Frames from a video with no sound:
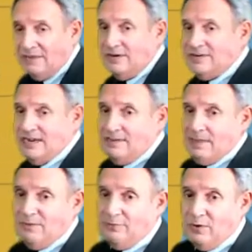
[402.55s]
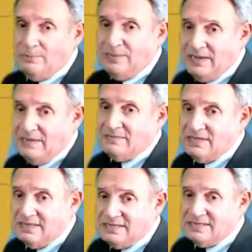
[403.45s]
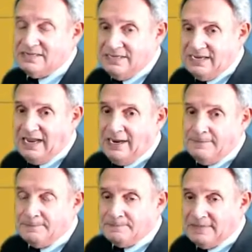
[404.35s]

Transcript: They're saying by 4 p.m. this today,